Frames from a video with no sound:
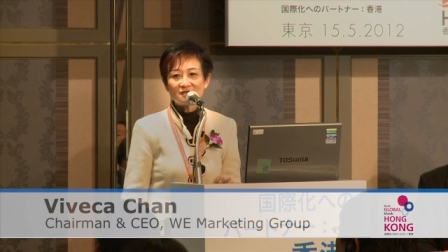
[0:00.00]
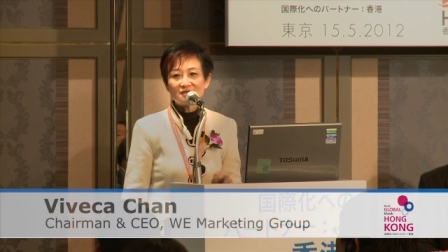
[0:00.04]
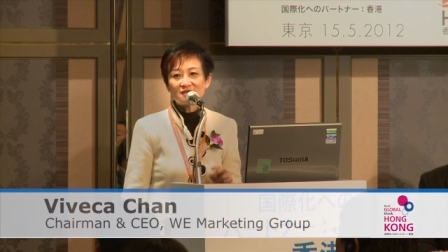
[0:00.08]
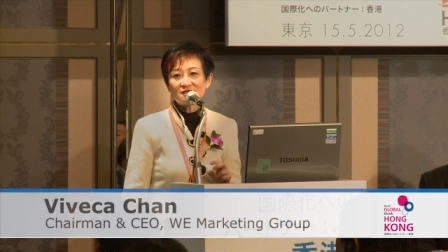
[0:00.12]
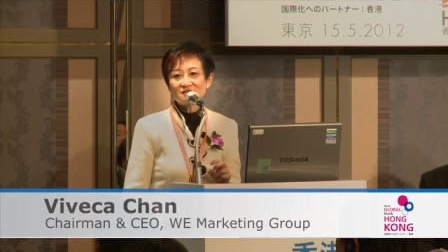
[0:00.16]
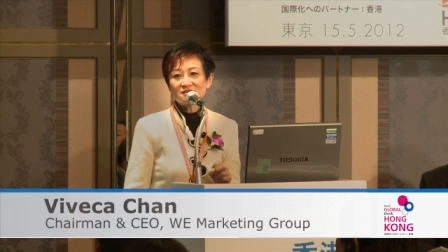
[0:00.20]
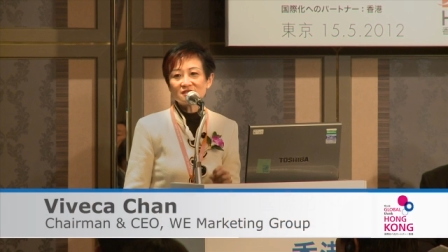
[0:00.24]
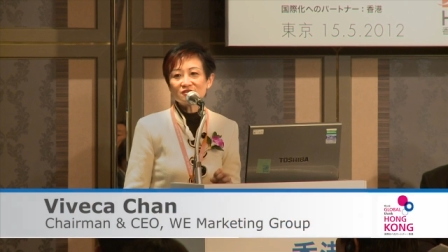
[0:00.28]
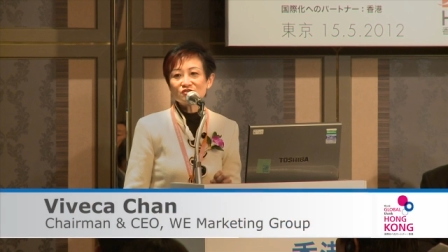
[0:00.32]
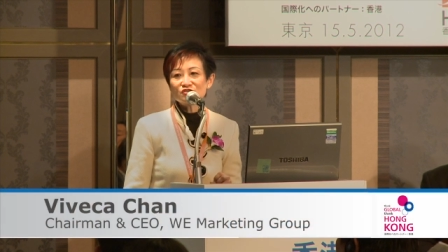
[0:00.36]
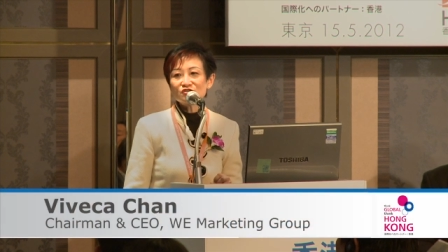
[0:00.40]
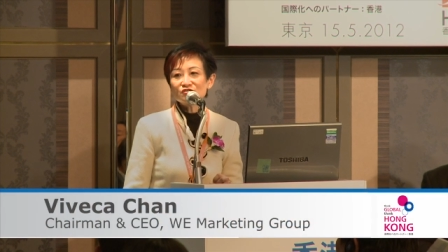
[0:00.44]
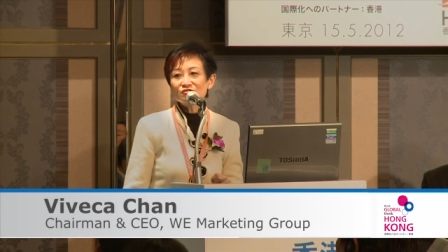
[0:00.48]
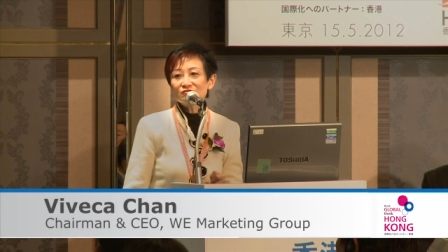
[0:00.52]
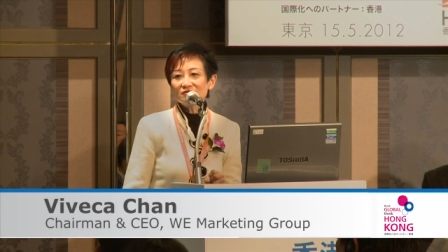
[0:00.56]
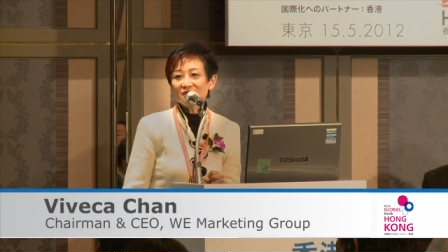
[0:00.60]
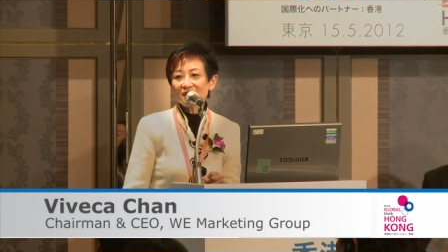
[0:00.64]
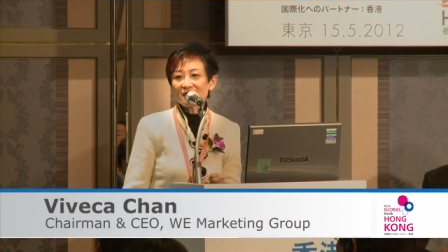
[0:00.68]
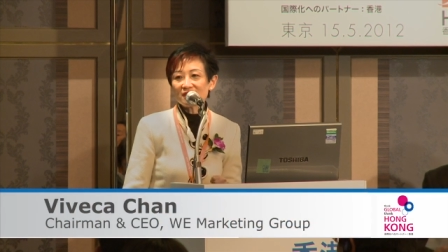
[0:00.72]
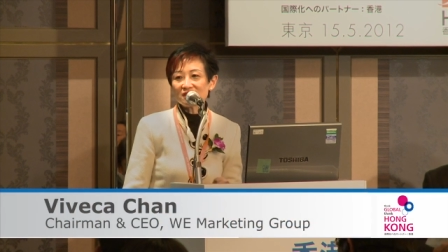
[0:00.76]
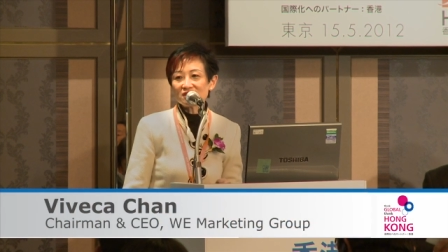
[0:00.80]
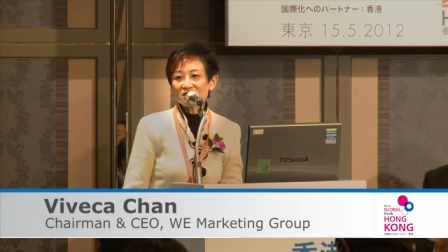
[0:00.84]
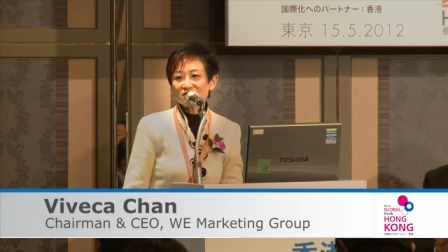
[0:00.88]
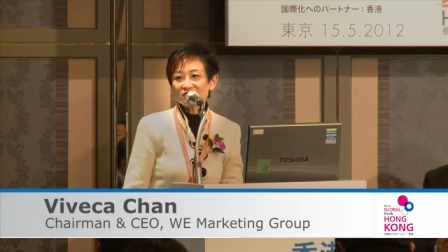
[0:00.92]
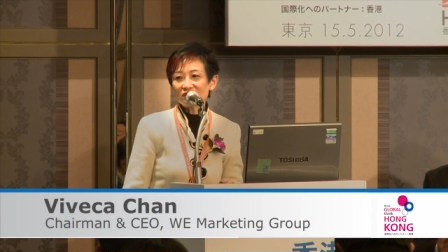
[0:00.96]
is it too
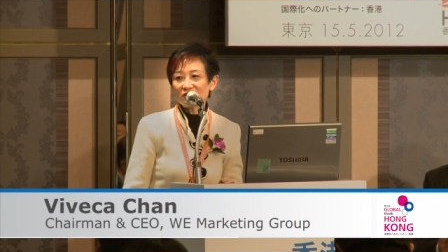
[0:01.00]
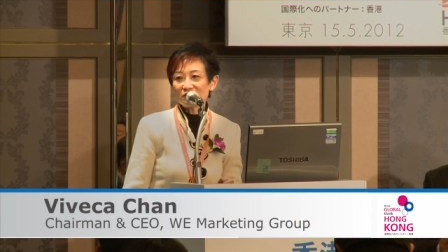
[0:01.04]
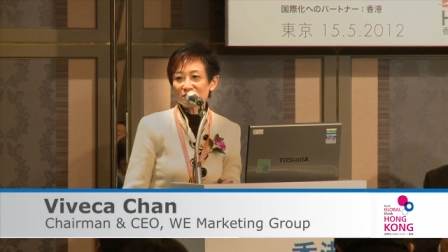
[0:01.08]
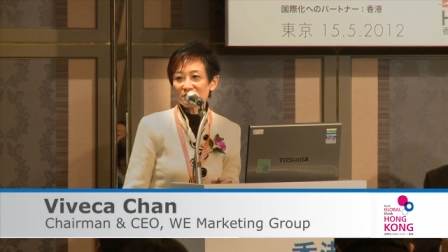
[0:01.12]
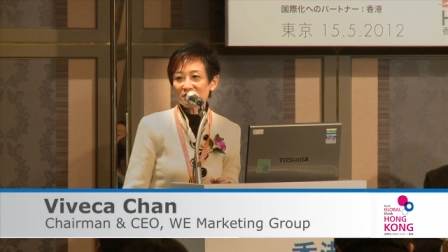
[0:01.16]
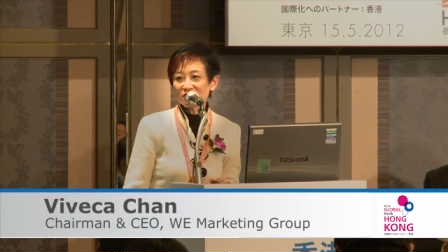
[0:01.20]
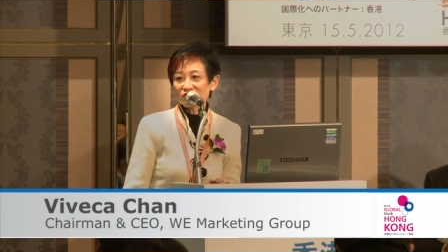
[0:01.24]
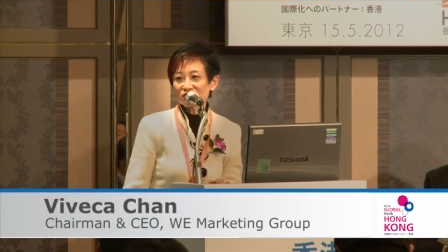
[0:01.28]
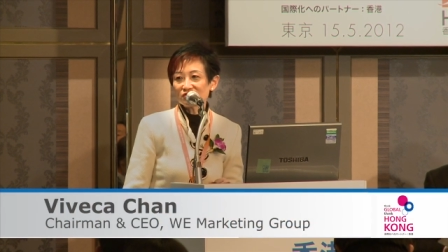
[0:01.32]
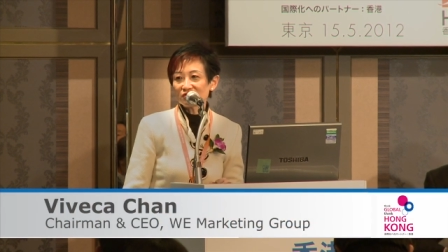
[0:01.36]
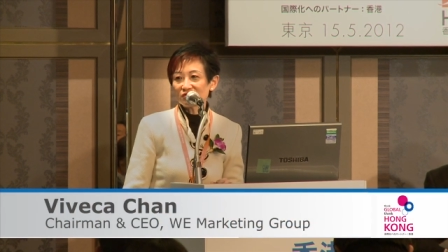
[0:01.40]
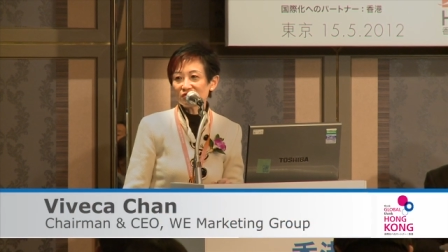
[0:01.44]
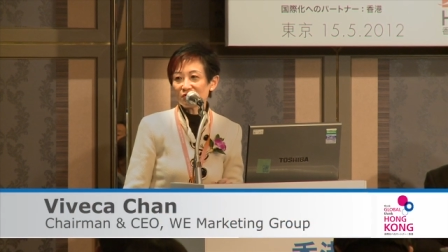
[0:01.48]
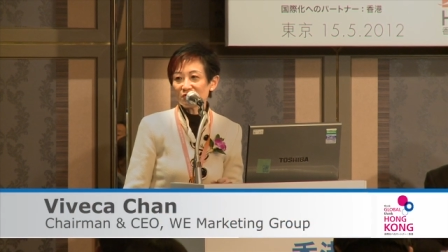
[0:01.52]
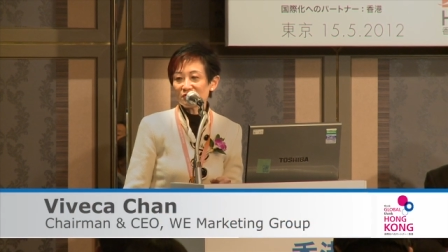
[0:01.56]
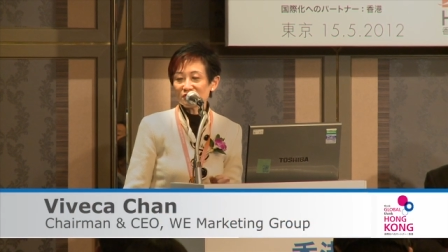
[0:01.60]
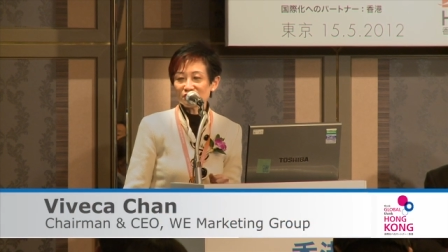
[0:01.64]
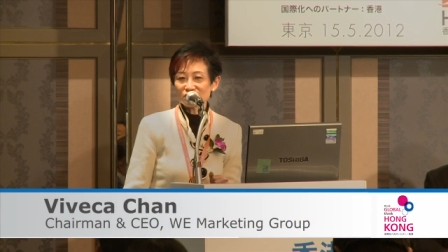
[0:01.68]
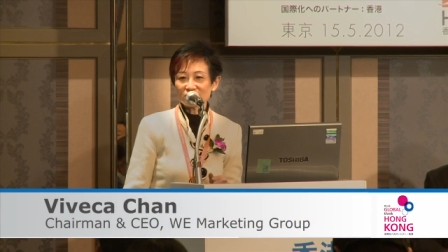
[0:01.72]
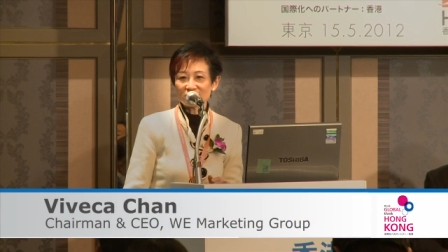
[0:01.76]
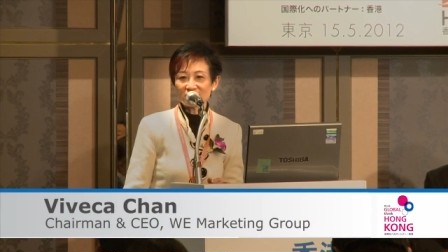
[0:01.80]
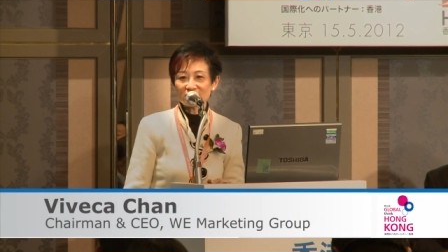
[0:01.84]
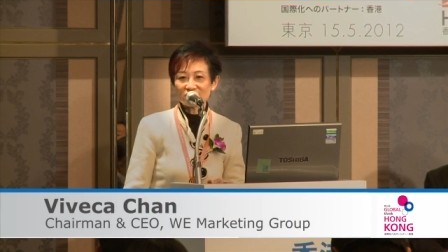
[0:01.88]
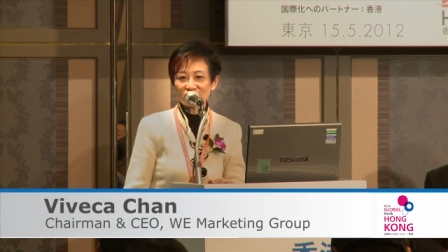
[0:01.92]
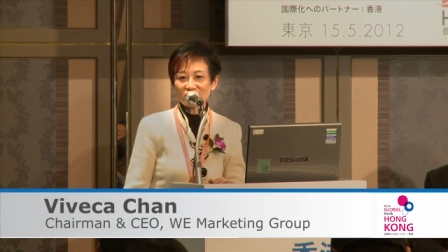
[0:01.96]
late for me to go
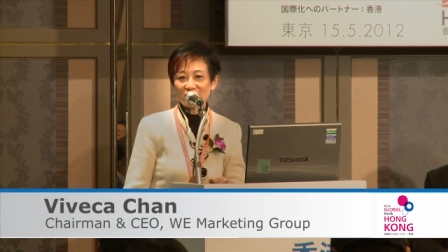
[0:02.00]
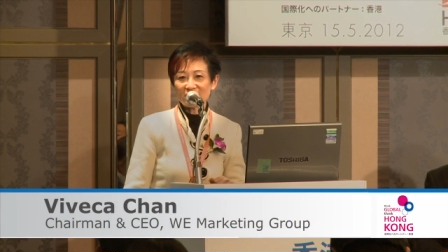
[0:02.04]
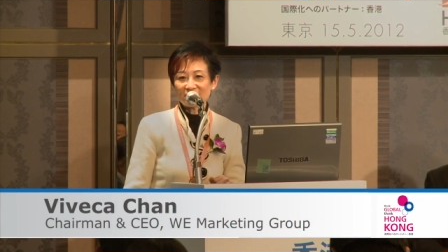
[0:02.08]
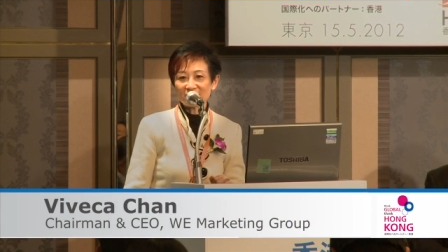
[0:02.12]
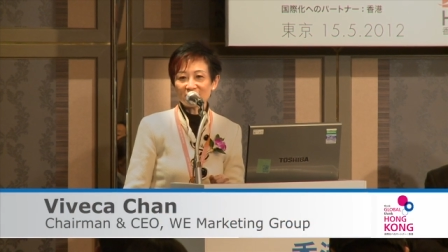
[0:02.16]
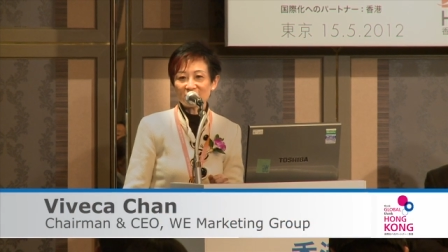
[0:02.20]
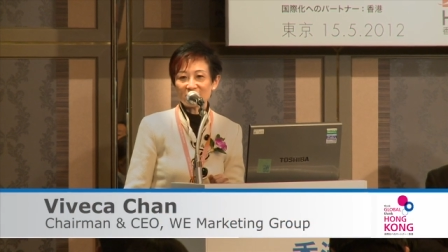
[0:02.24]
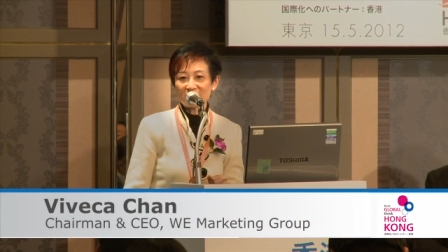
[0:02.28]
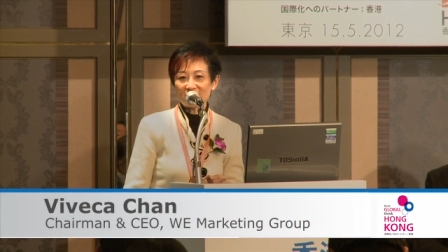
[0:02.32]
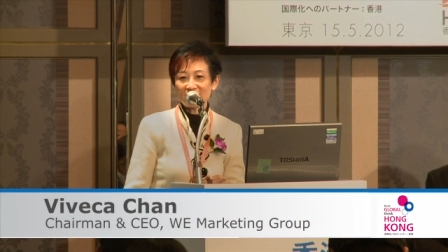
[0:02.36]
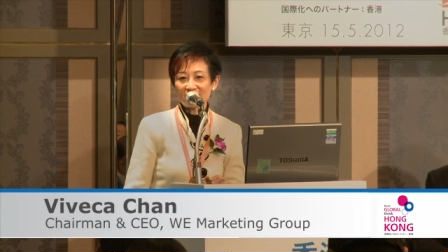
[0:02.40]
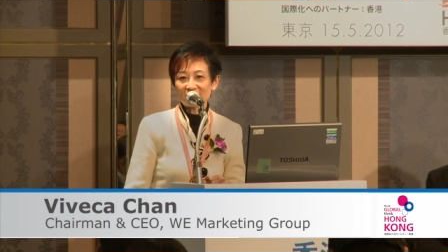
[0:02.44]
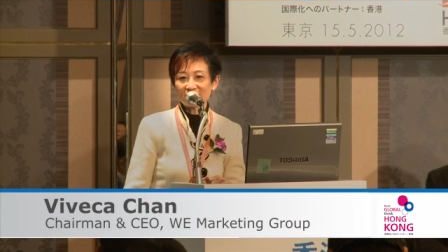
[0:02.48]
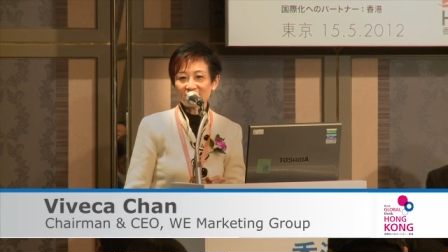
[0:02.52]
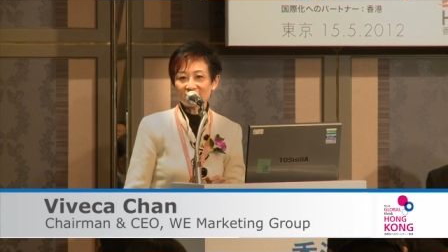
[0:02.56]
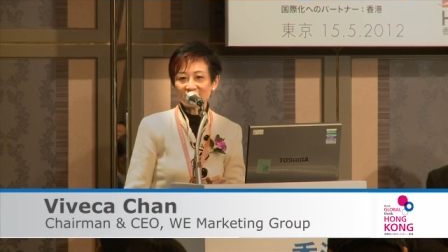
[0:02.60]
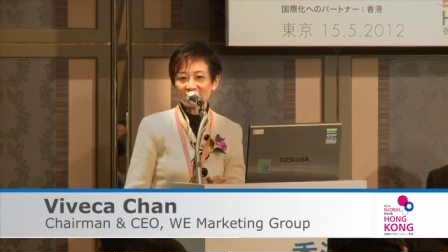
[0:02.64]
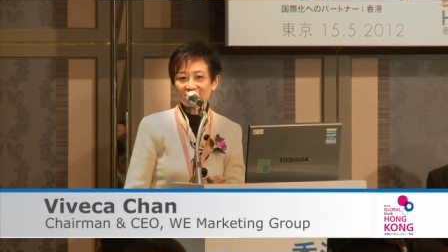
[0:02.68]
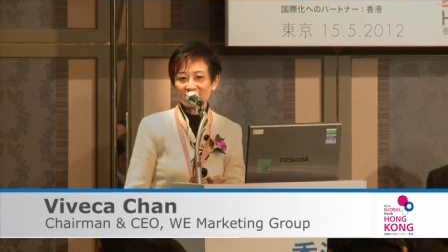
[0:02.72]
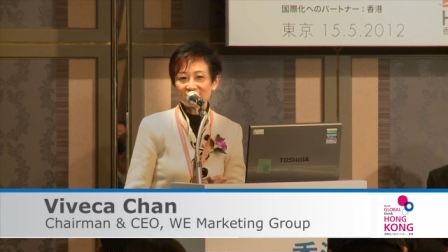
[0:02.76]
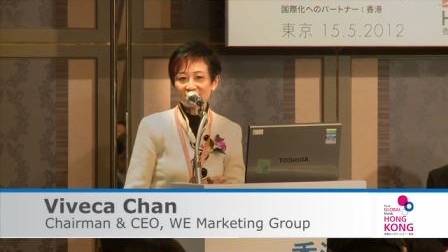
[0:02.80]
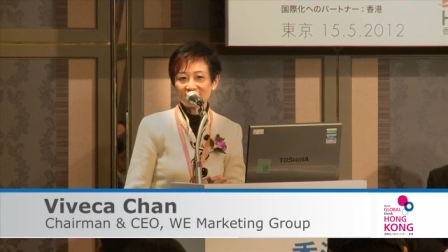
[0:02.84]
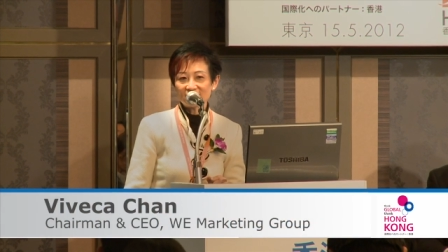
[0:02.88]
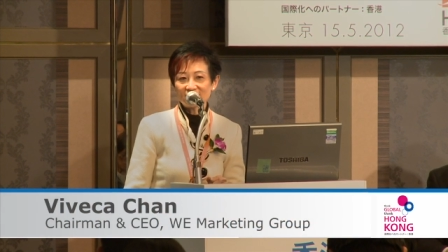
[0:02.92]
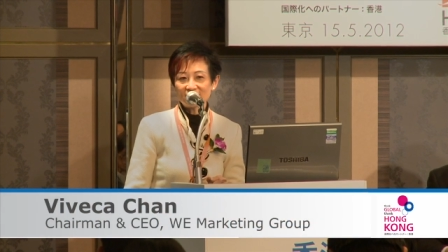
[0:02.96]
into the China
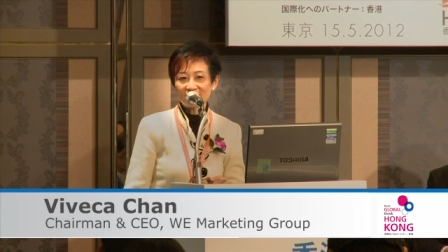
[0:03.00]
market?